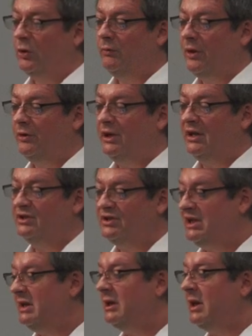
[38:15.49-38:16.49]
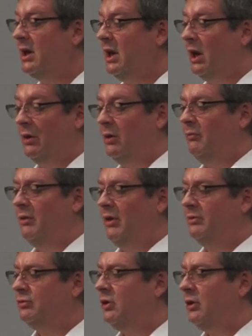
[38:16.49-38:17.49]
or rather get Z, or
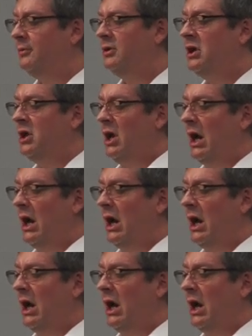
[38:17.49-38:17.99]
rather draw.